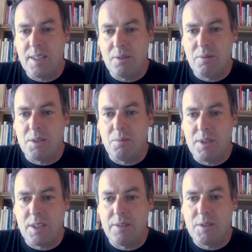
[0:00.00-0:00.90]
increased
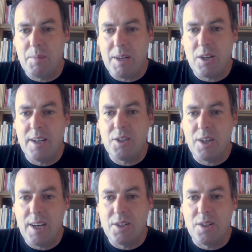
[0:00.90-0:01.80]
risk of special
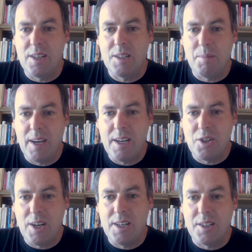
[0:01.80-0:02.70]
education needs by
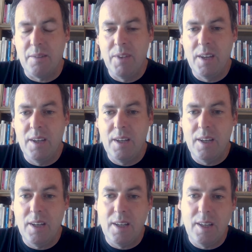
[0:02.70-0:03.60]
age 8.
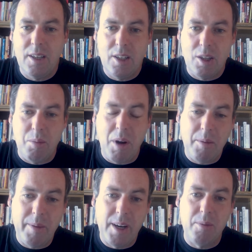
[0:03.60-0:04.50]
The
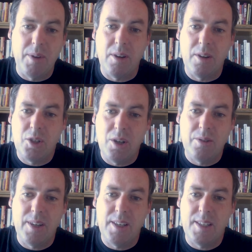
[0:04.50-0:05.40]
problem here with young
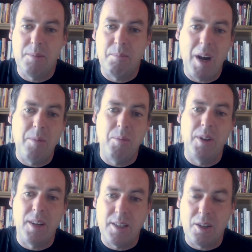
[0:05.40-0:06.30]
children is that mouth
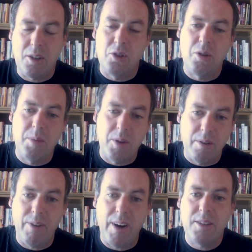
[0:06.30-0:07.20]
breathing is a contributory
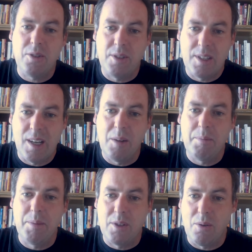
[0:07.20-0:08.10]
factor to sleep
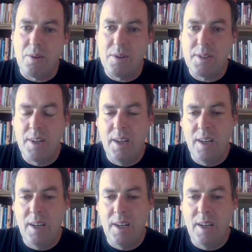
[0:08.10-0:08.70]
disorders.